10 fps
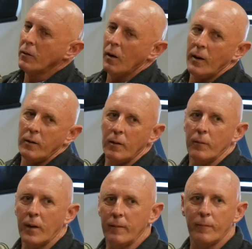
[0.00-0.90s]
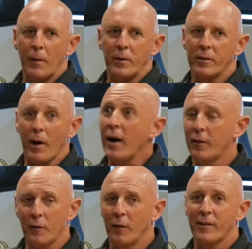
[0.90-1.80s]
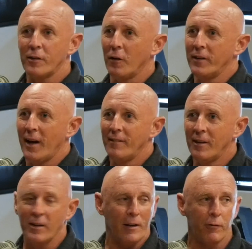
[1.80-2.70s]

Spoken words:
All right. We got to wrap this up. I could go with this all day. This is like 4